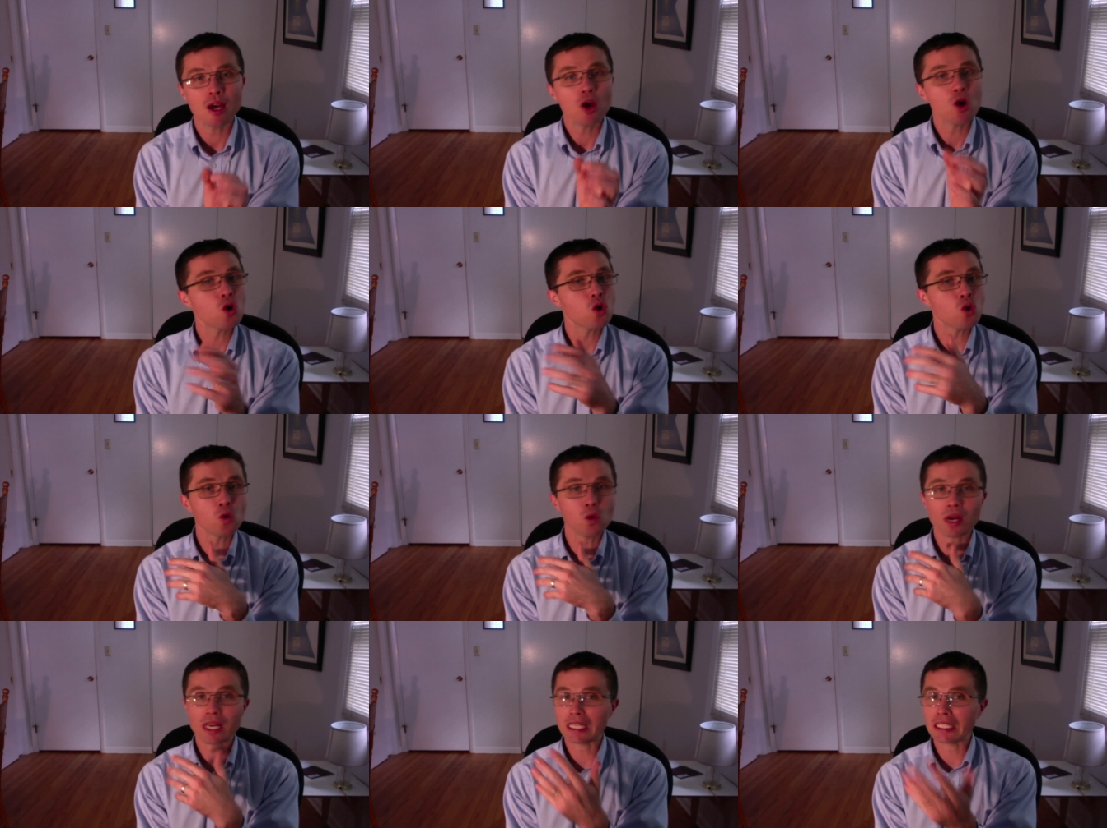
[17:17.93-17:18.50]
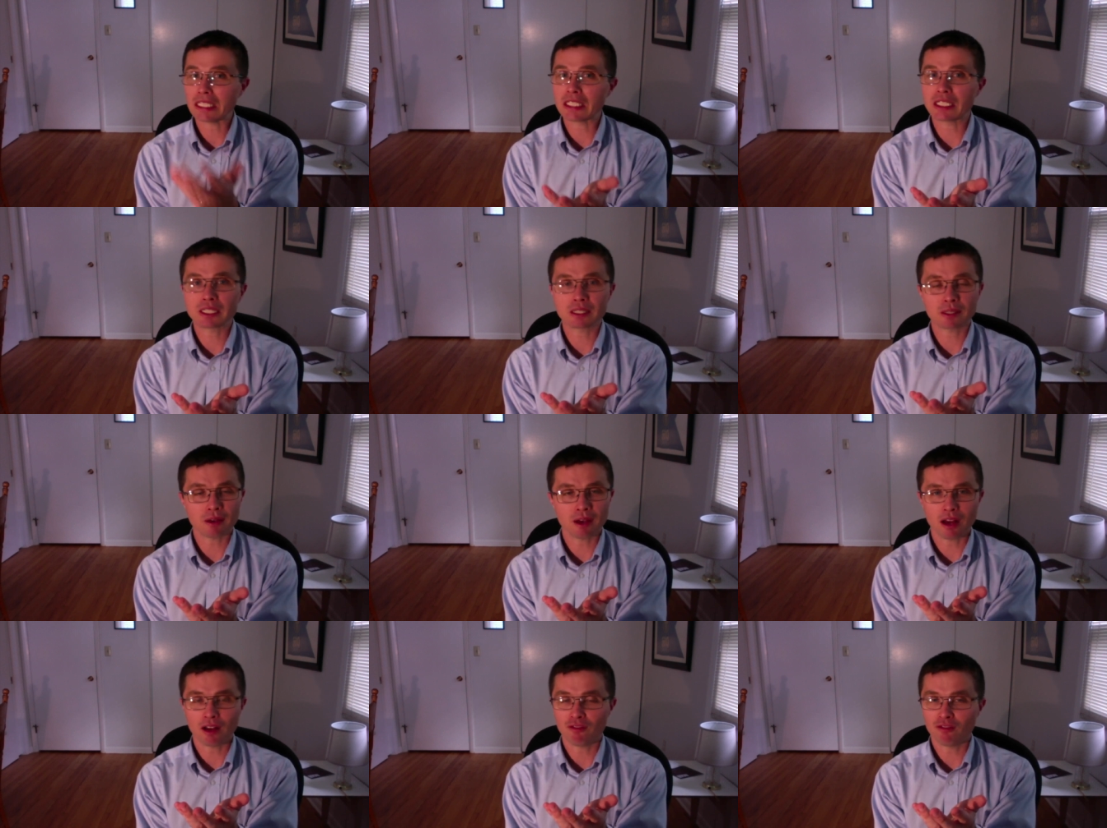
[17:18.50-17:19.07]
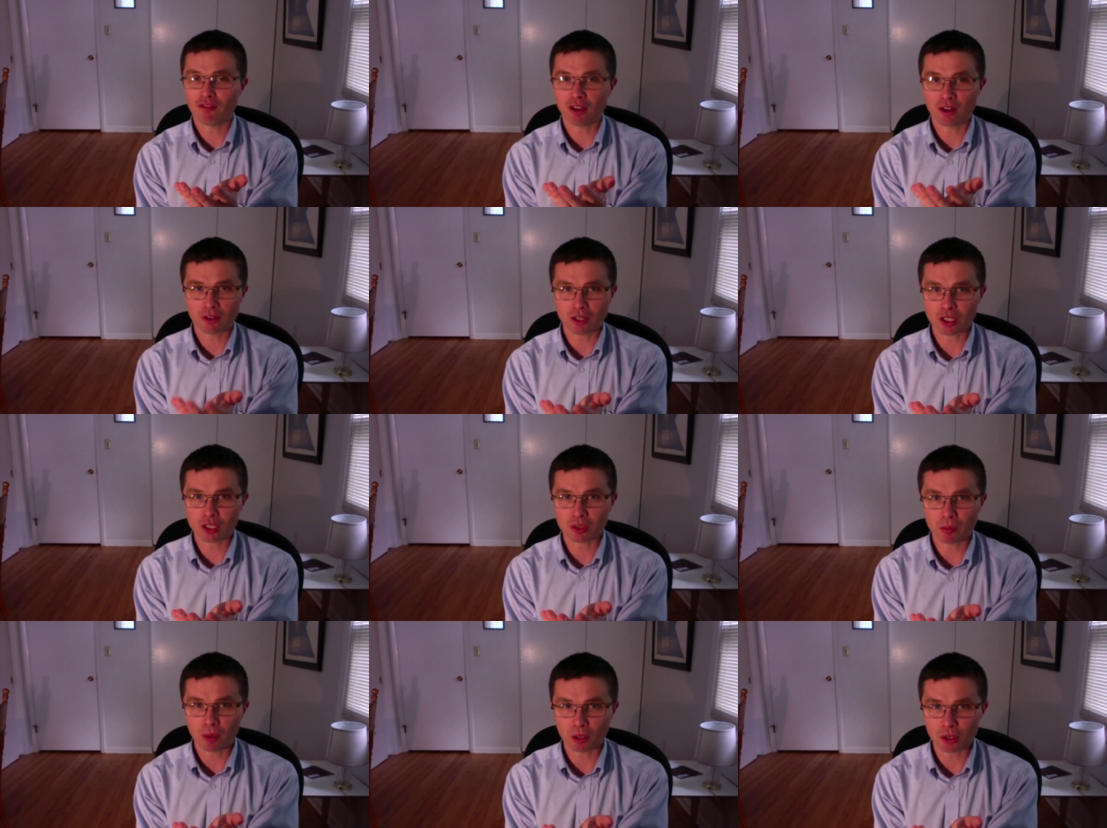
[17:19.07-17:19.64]
who is a very
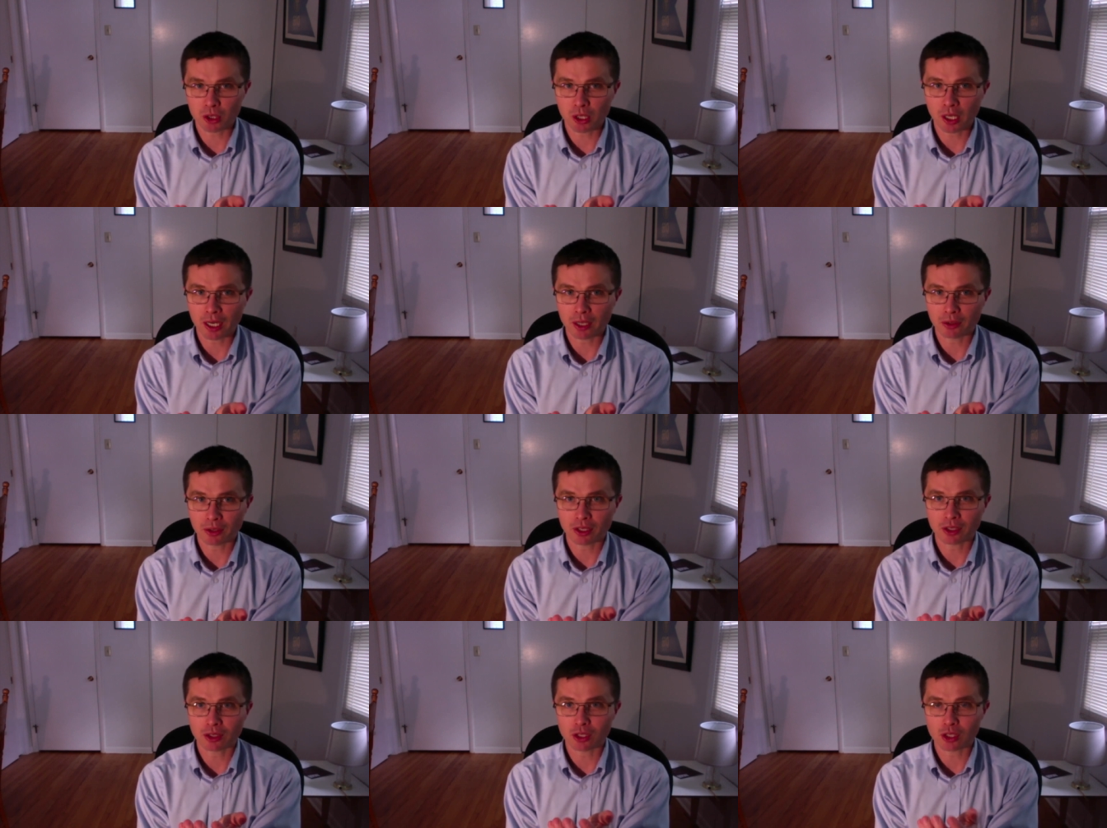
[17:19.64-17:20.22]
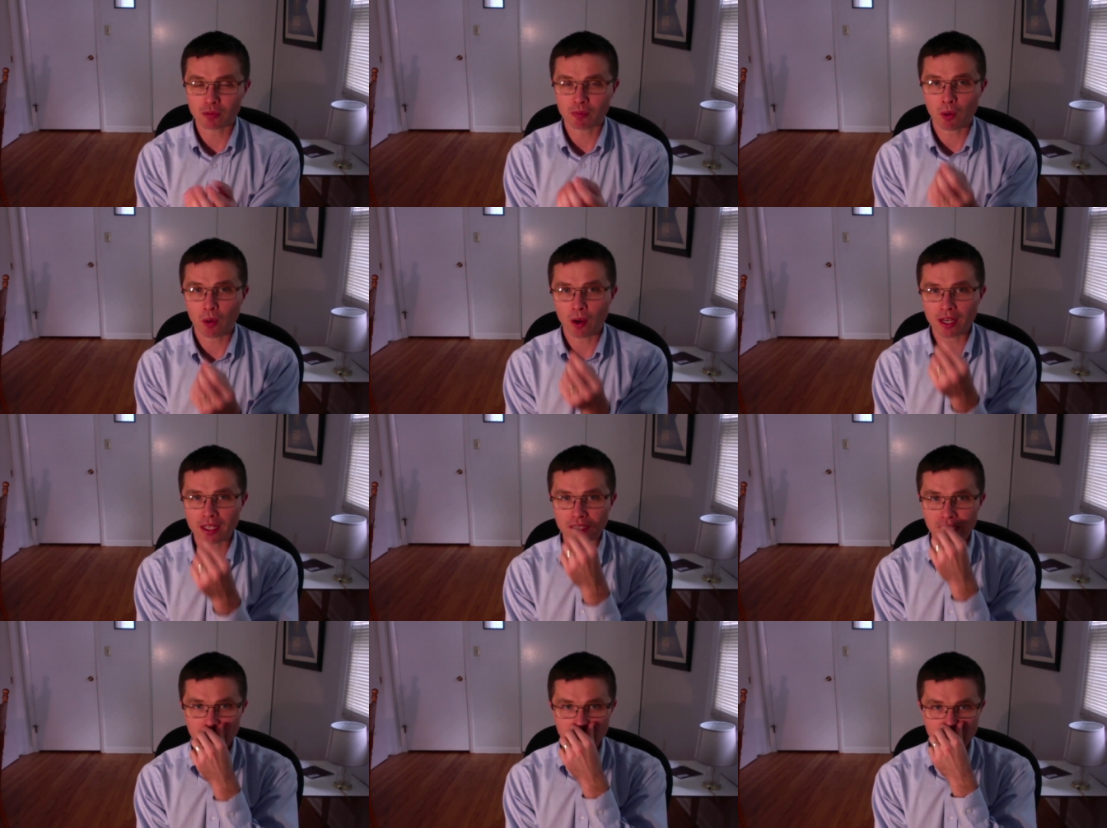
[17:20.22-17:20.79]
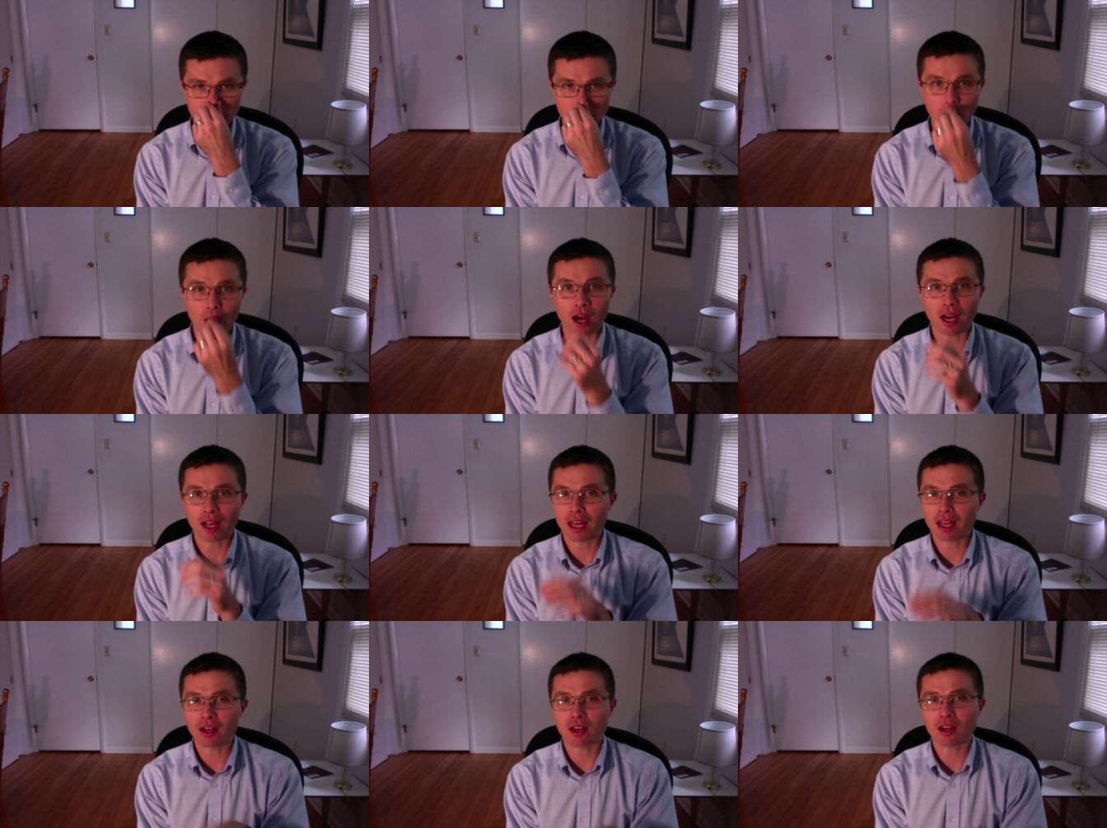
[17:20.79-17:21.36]
small child at this point and
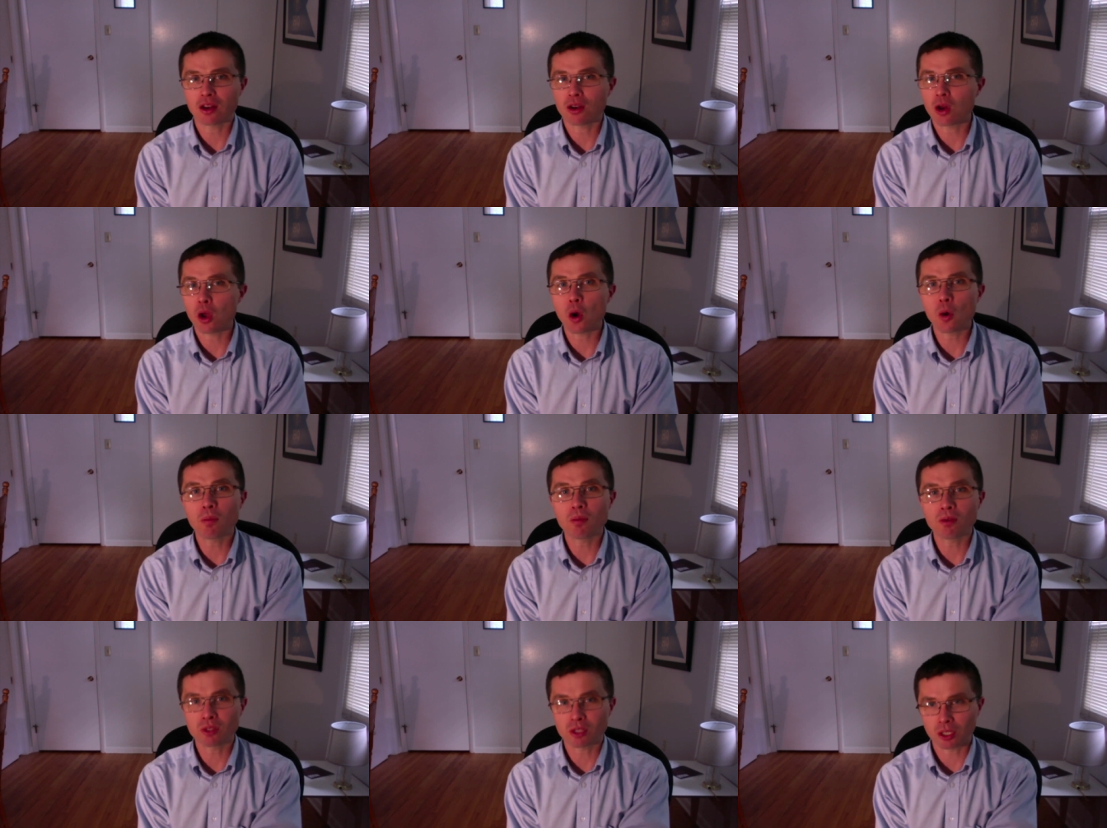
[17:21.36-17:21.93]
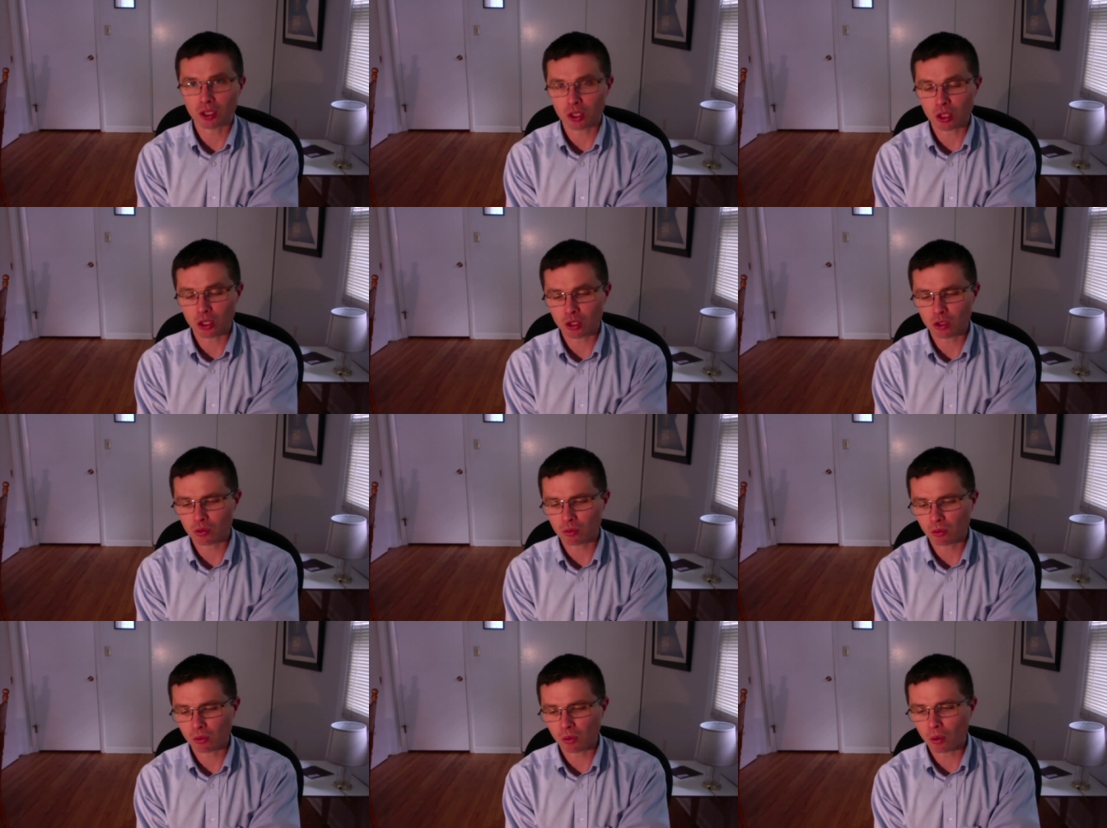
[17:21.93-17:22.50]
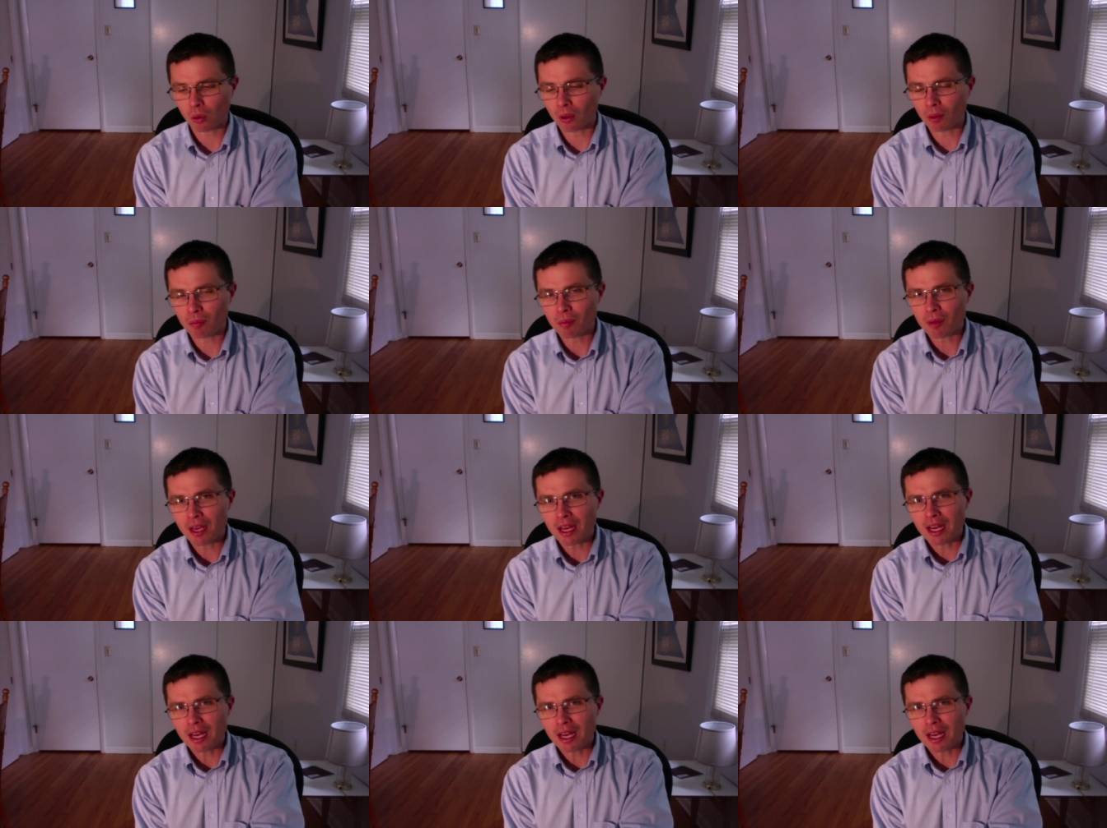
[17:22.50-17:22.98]
not in a new position to rule.